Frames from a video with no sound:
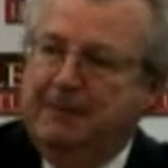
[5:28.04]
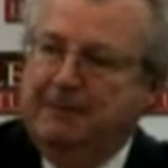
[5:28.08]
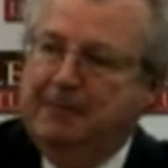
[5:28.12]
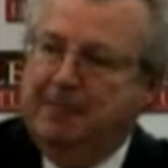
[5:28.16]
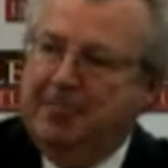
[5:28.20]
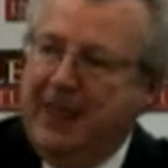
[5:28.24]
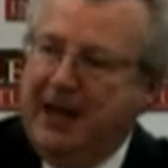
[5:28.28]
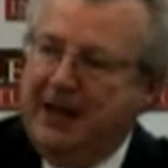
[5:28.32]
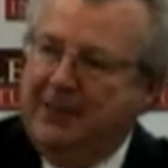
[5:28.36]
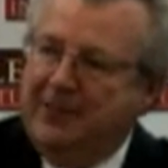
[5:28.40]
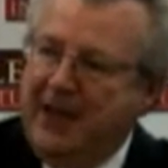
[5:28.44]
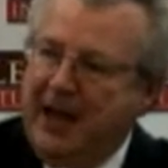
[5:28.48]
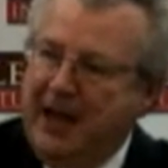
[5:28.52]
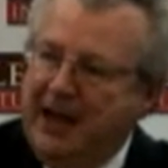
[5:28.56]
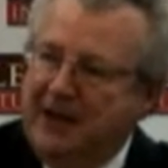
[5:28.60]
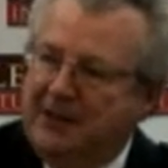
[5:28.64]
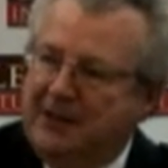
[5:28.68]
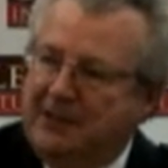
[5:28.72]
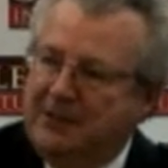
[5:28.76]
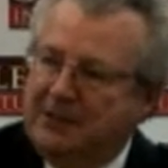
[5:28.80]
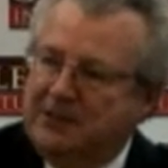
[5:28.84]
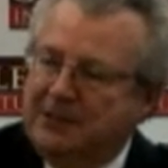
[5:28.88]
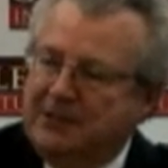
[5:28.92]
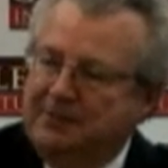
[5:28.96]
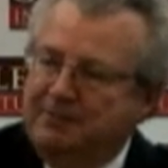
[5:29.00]
and that
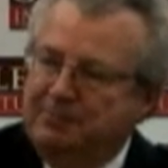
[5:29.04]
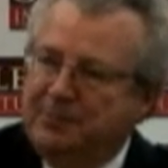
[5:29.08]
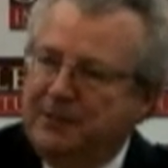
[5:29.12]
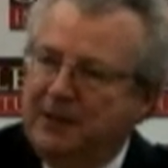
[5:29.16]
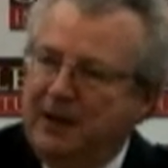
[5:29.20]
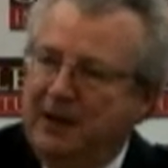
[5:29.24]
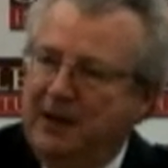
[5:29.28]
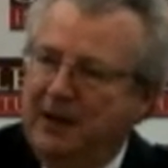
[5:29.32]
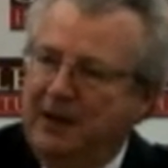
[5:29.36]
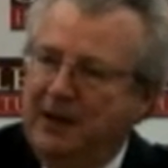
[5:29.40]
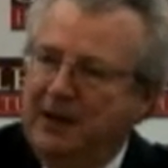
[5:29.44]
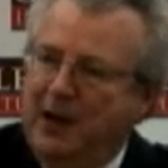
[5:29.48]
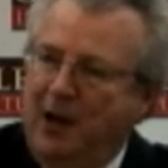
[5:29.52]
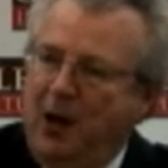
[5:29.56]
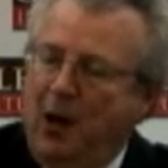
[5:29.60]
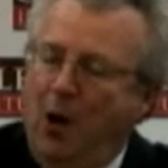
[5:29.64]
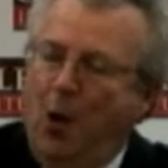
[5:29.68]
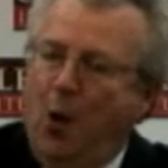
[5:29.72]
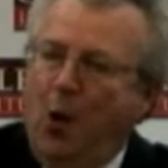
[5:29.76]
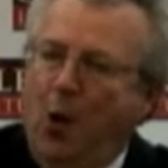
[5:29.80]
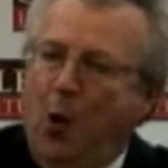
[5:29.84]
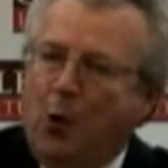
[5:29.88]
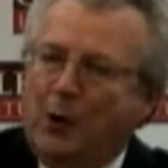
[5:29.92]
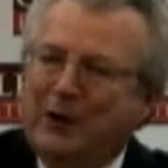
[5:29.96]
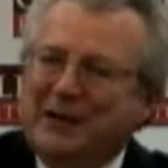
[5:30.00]
is
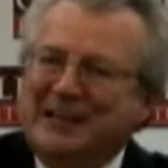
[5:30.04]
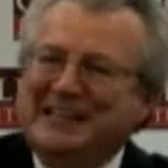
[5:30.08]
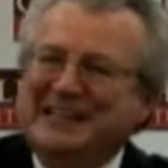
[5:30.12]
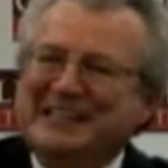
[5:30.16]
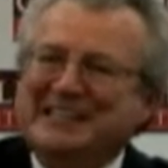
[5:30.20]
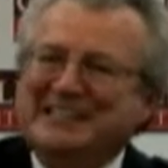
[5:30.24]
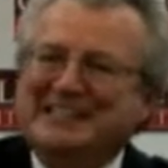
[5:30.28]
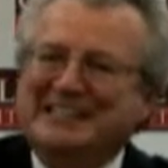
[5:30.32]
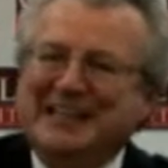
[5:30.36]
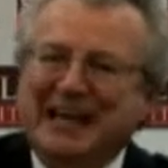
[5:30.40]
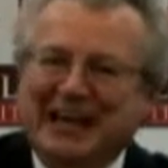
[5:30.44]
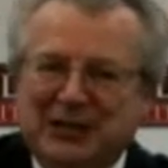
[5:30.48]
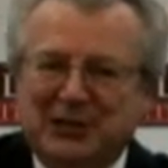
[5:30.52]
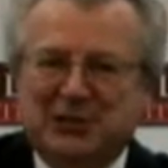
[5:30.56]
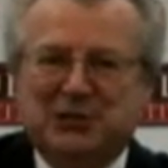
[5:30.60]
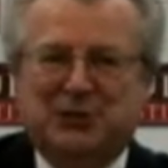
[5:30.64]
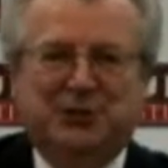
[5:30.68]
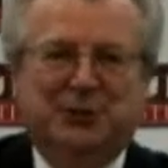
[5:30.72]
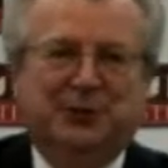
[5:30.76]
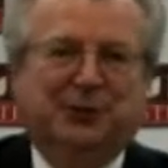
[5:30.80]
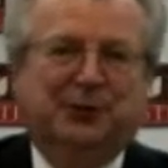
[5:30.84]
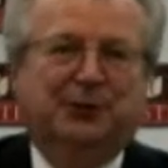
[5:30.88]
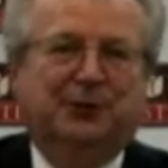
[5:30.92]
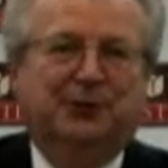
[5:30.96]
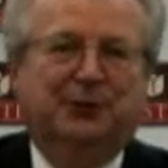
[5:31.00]

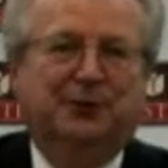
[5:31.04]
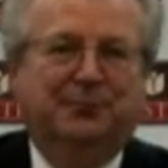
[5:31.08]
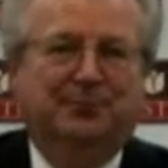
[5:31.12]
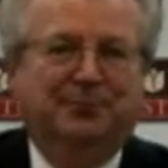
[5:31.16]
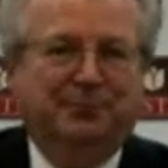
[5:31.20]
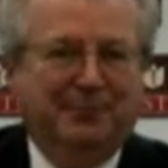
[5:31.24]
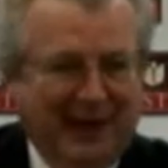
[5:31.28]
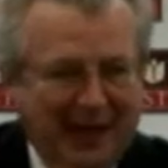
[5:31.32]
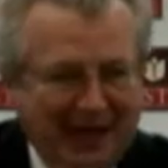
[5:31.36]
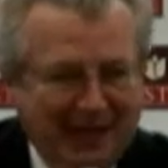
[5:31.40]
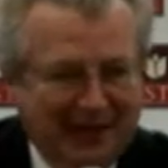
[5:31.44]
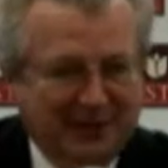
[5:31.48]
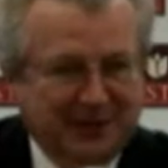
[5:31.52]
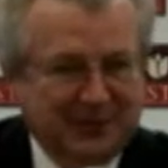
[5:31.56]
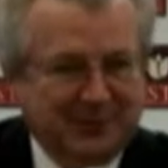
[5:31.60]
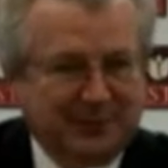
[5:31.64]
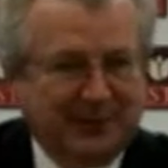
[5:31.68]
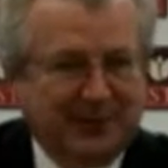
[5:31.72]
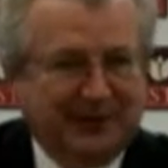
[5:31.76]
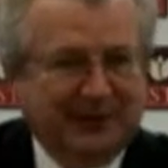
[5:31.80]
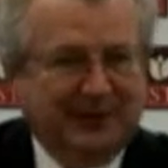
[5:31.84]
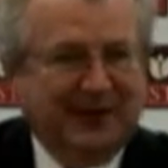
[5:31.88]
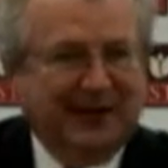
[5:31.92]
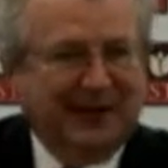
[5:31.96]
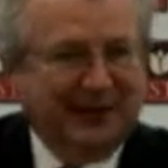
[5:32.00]
organizational
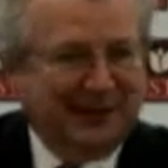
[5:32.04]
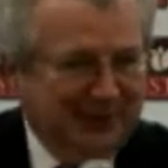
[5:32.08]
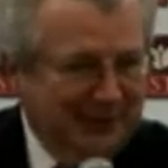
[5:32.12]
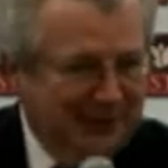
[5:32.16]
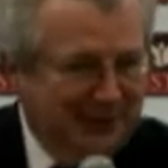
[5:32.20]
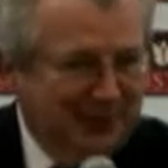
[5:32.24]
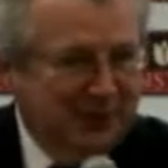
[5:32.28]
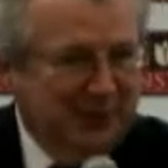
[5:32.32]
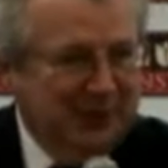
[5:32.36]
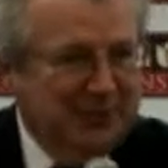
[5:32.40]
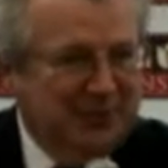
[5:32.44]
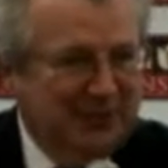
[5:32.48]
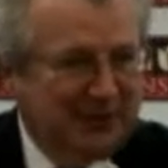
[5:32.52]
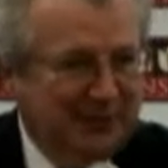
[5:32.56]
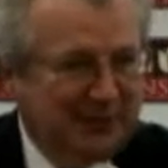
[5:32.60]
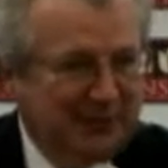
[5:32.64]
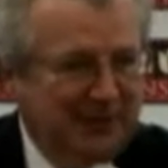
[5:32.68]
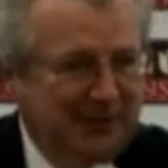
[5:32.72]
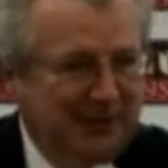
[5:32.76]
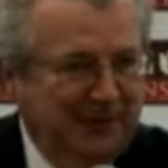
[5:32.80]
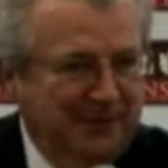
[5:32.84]
management and leadership.